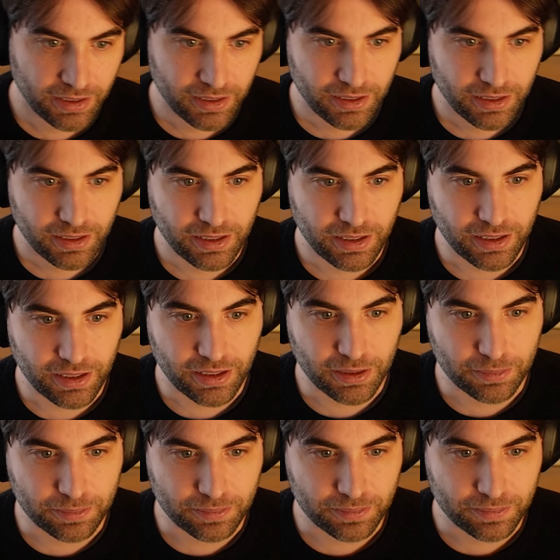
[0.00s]

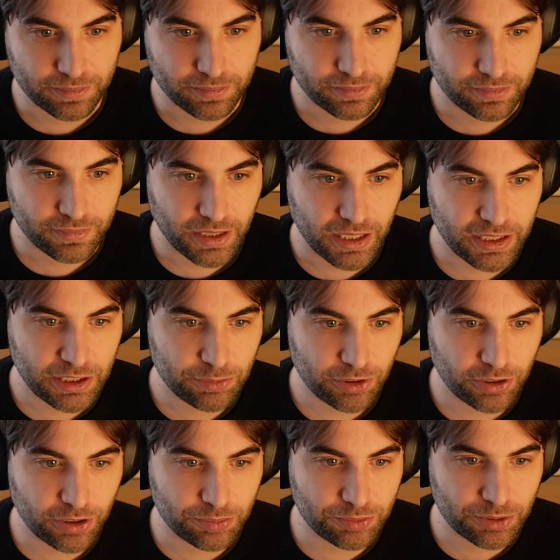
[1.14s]
Any more
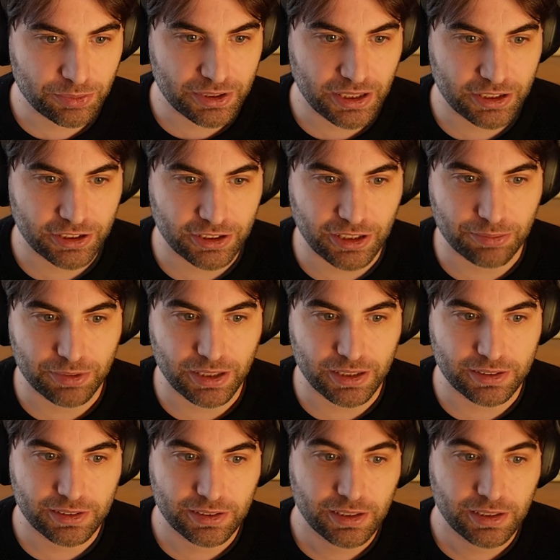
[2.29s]
optimization update?